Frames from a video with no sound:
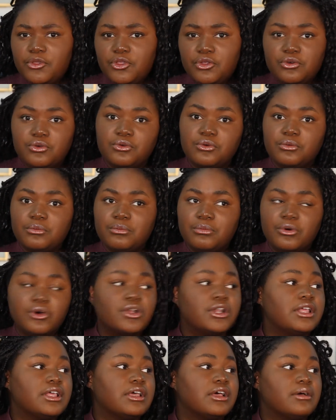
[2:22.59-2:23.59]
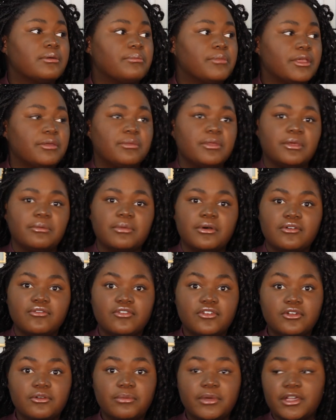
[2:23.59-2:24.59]
you'll put it maybe above
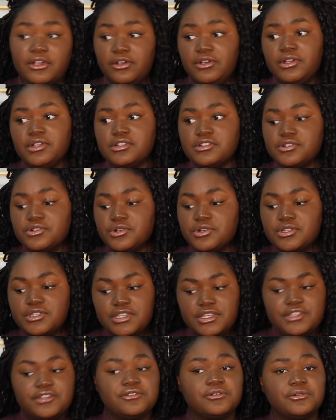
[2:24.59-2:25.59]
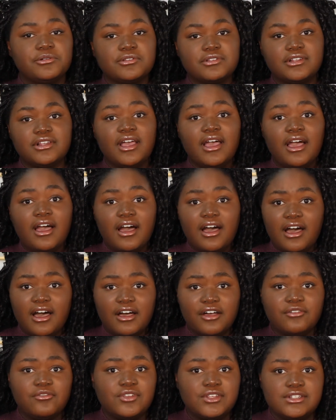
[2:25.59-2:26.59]
your parents or your teachers, and
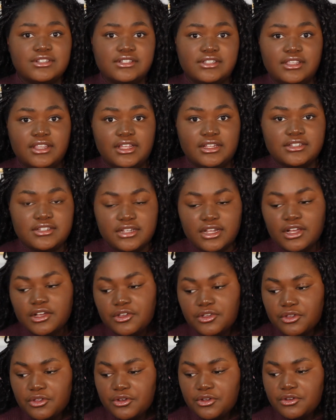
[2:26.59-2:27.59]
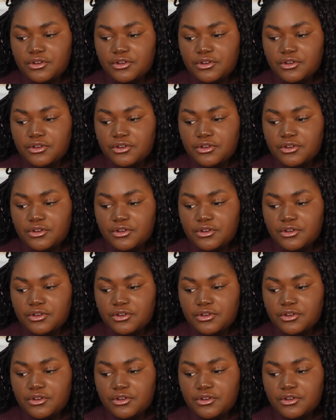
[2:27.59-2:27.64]
obviously that's not good.